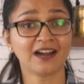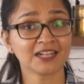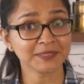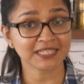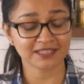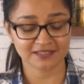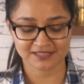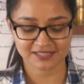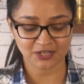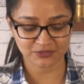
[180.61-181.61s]
karamani in
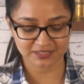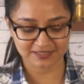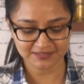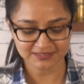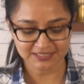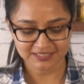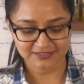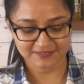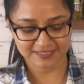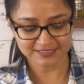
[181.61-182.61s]
South India,
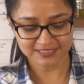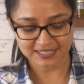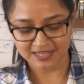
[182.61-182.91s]
right?